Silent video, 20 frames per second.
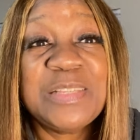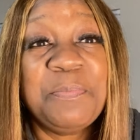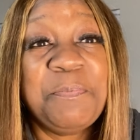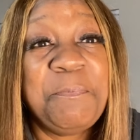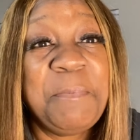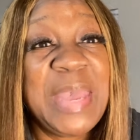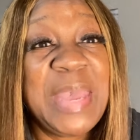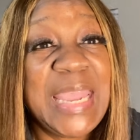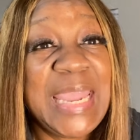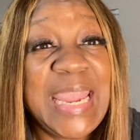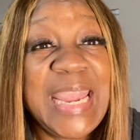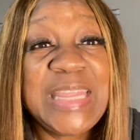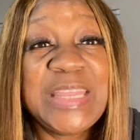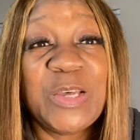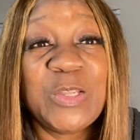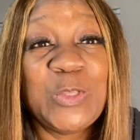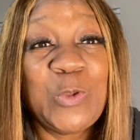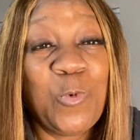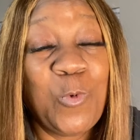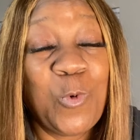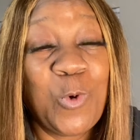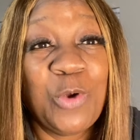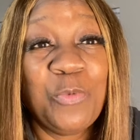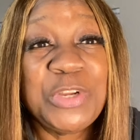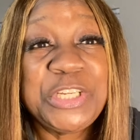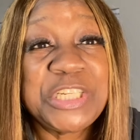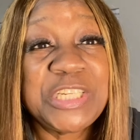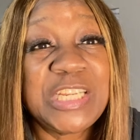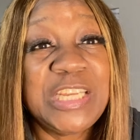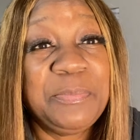May the Lord
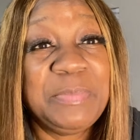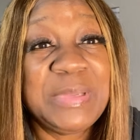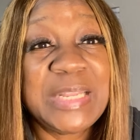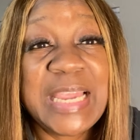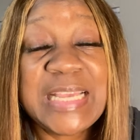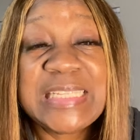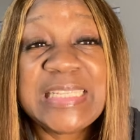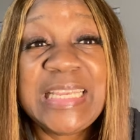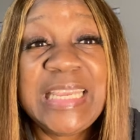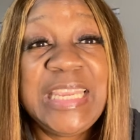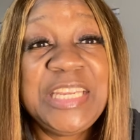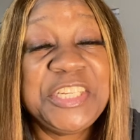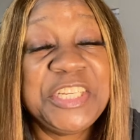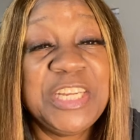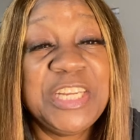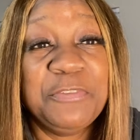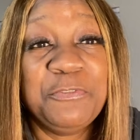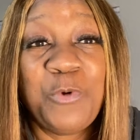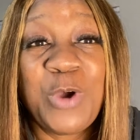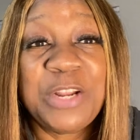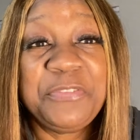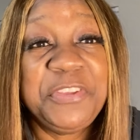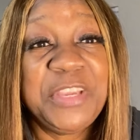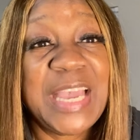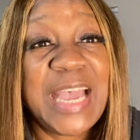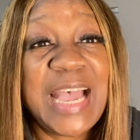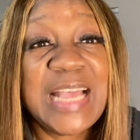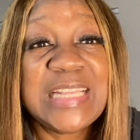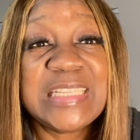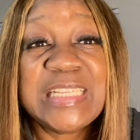richly bless each and every one of you
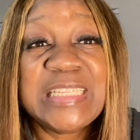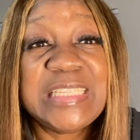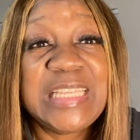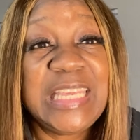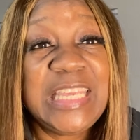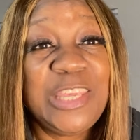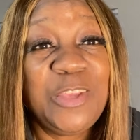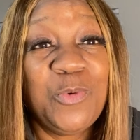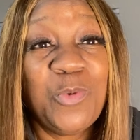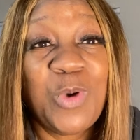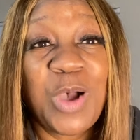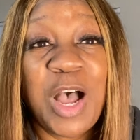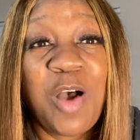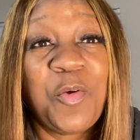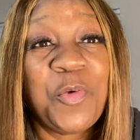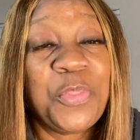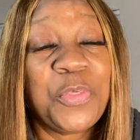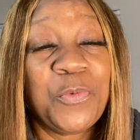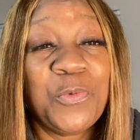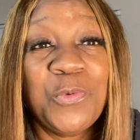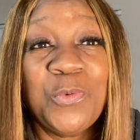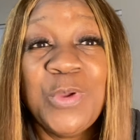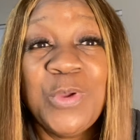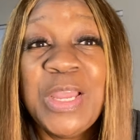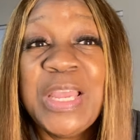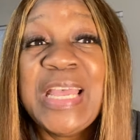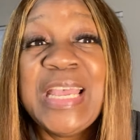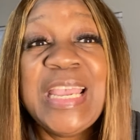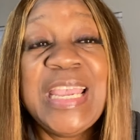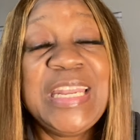guys and see you all through
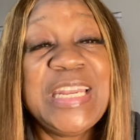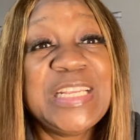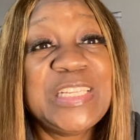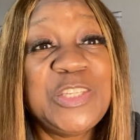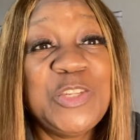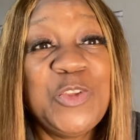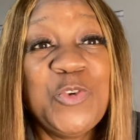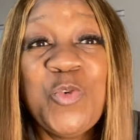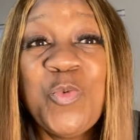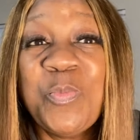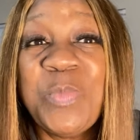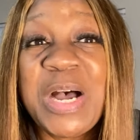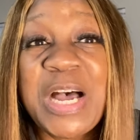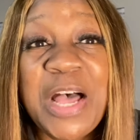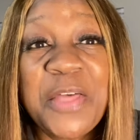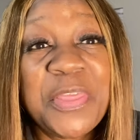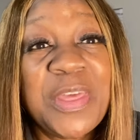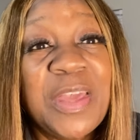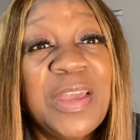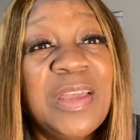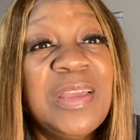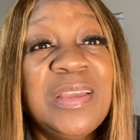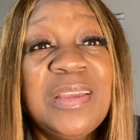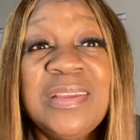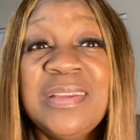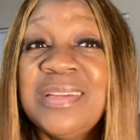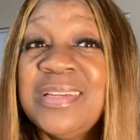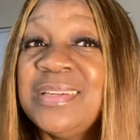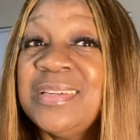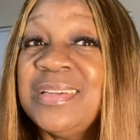in this new month,
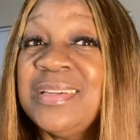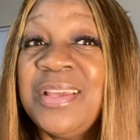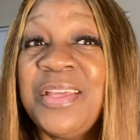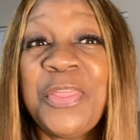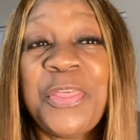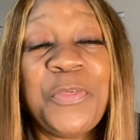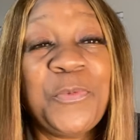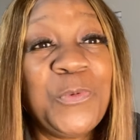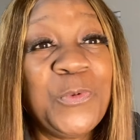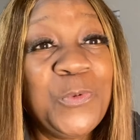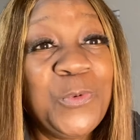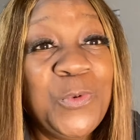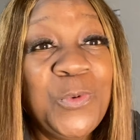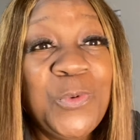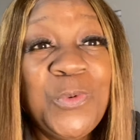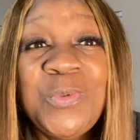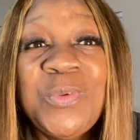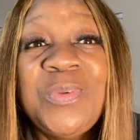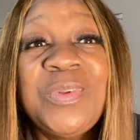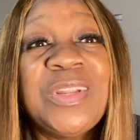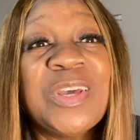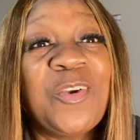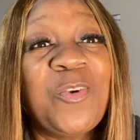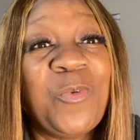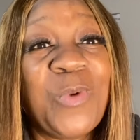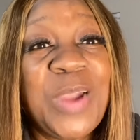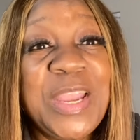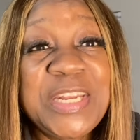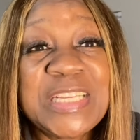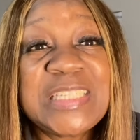through the
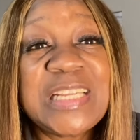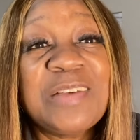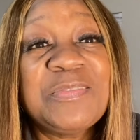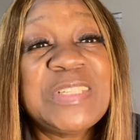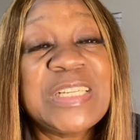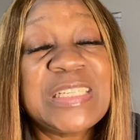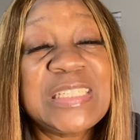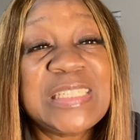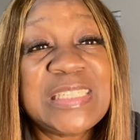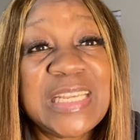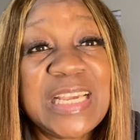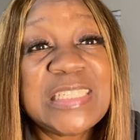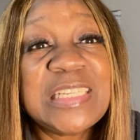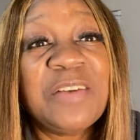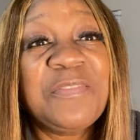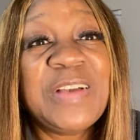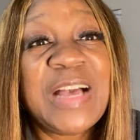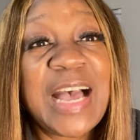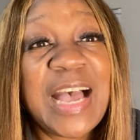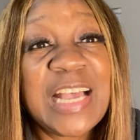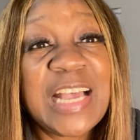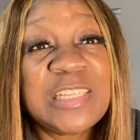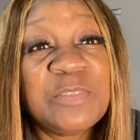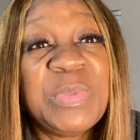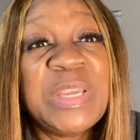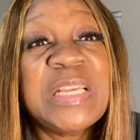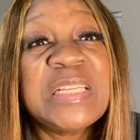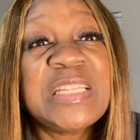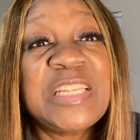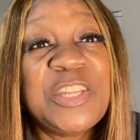greatness of success of God's
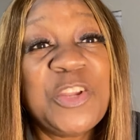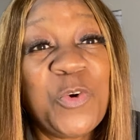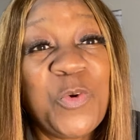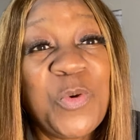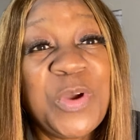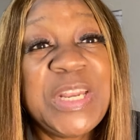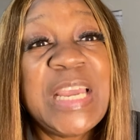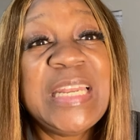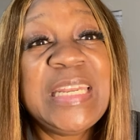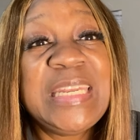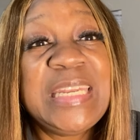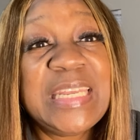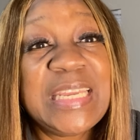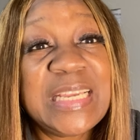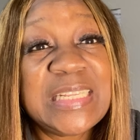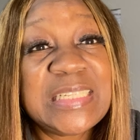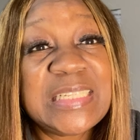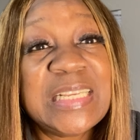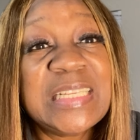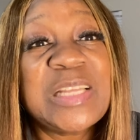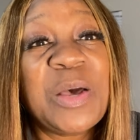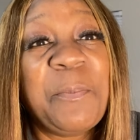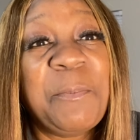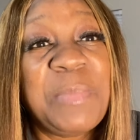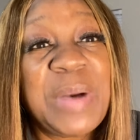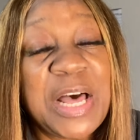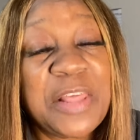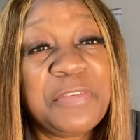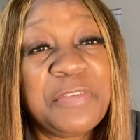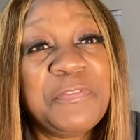best, knowing that this is a
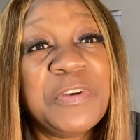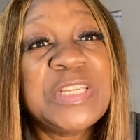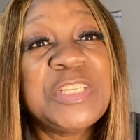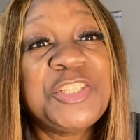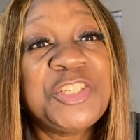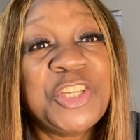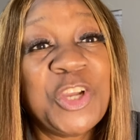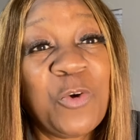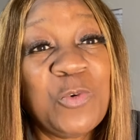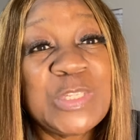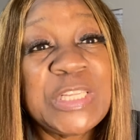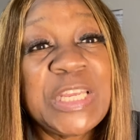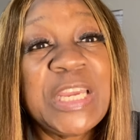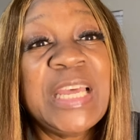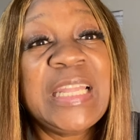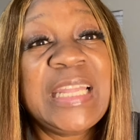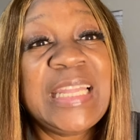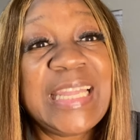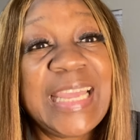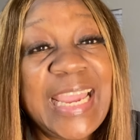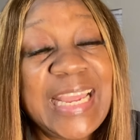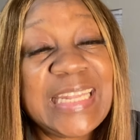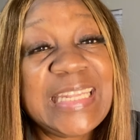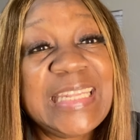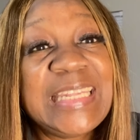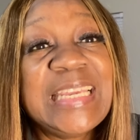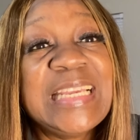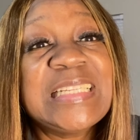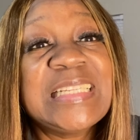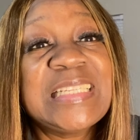month for his chosen elect.
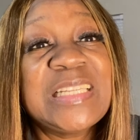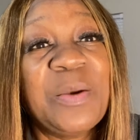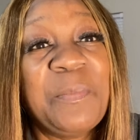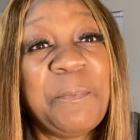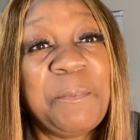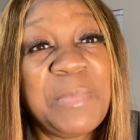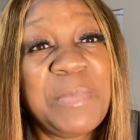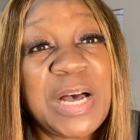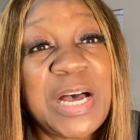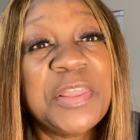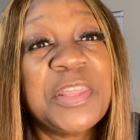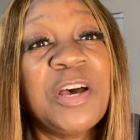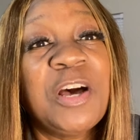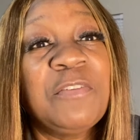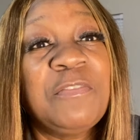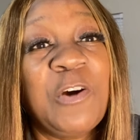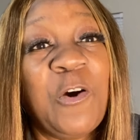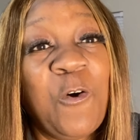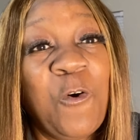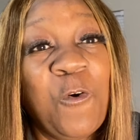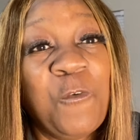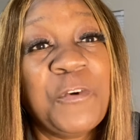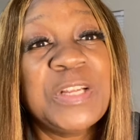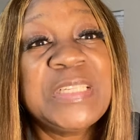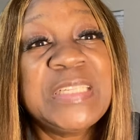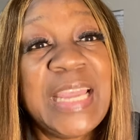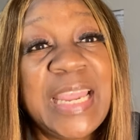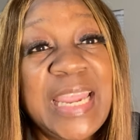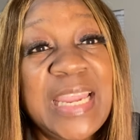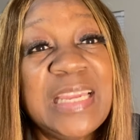This is a month of
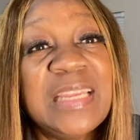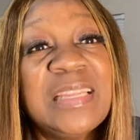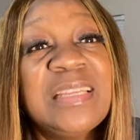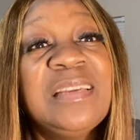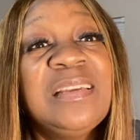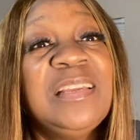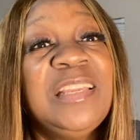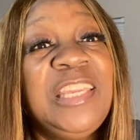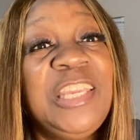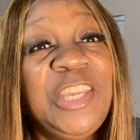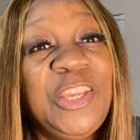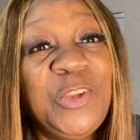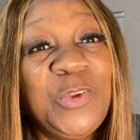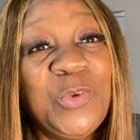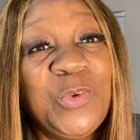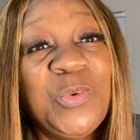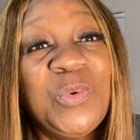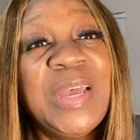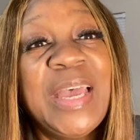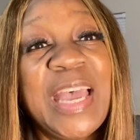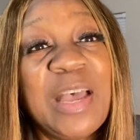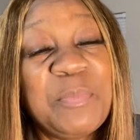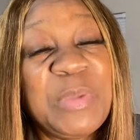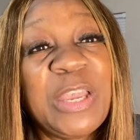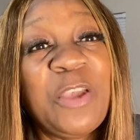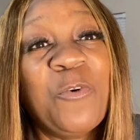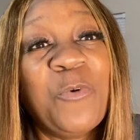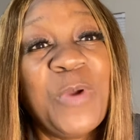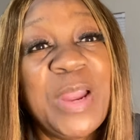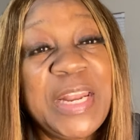overtake. You have
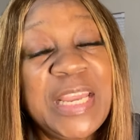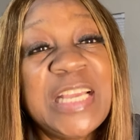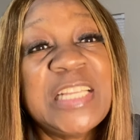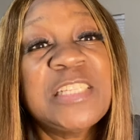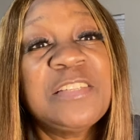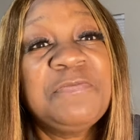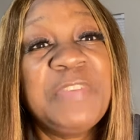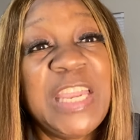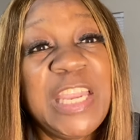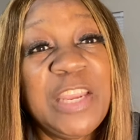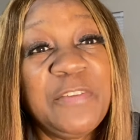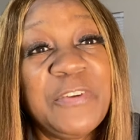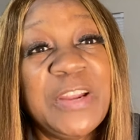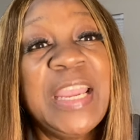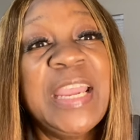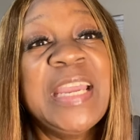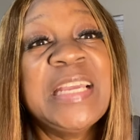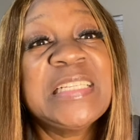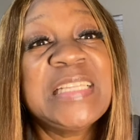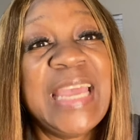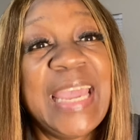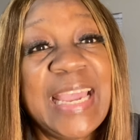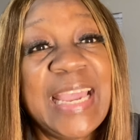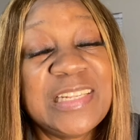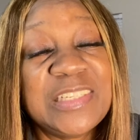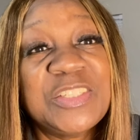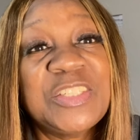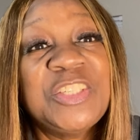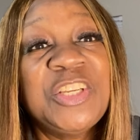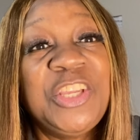been granted his favor, and his
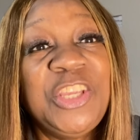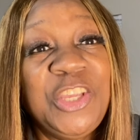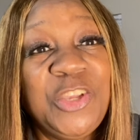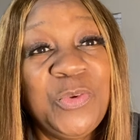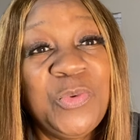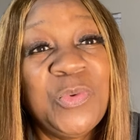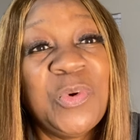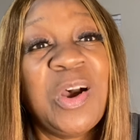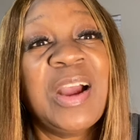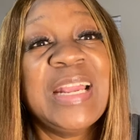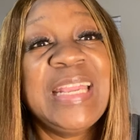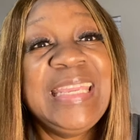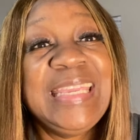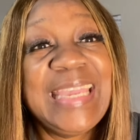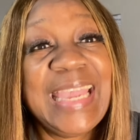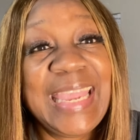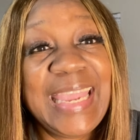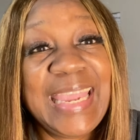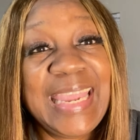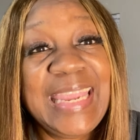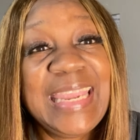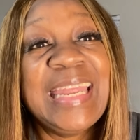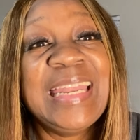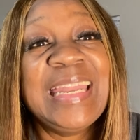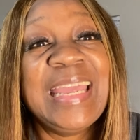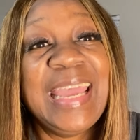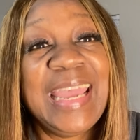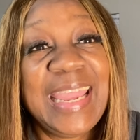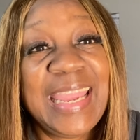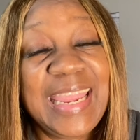answers to you are yea and
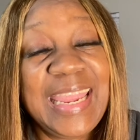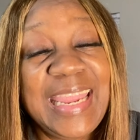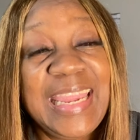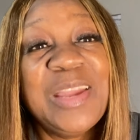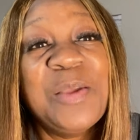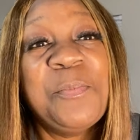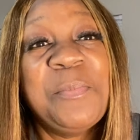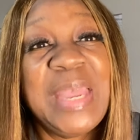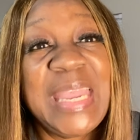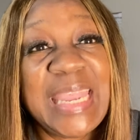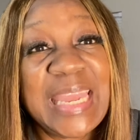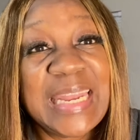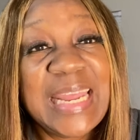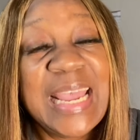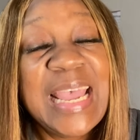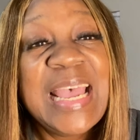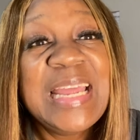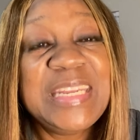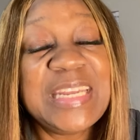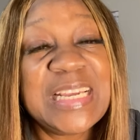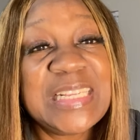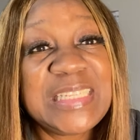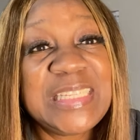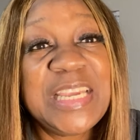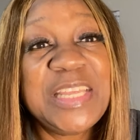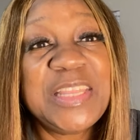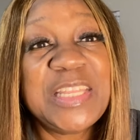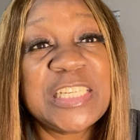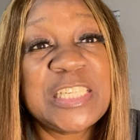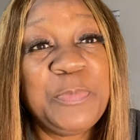amen. Thus
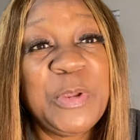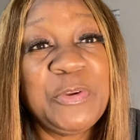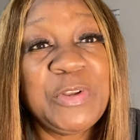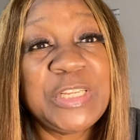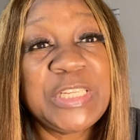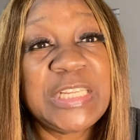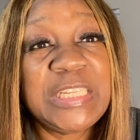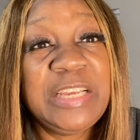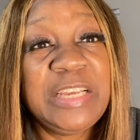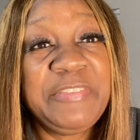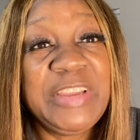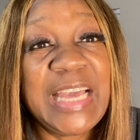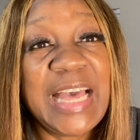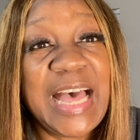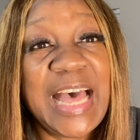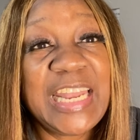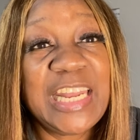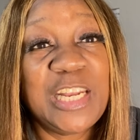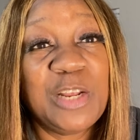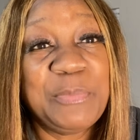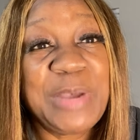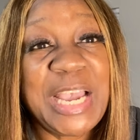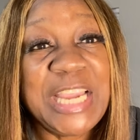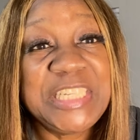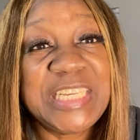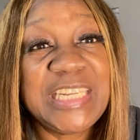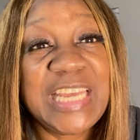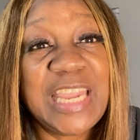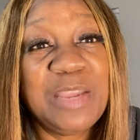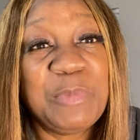saith the Spirit of the living God, in the
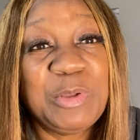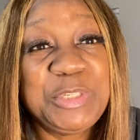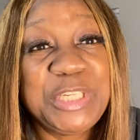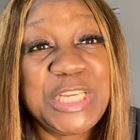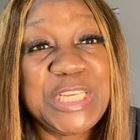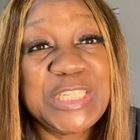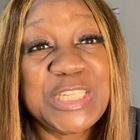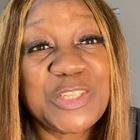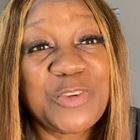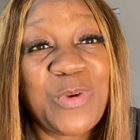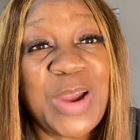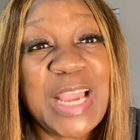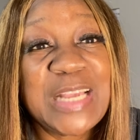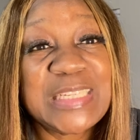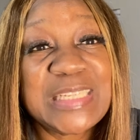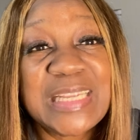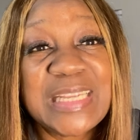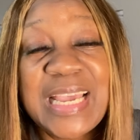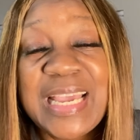mighty name of Jesus Christ.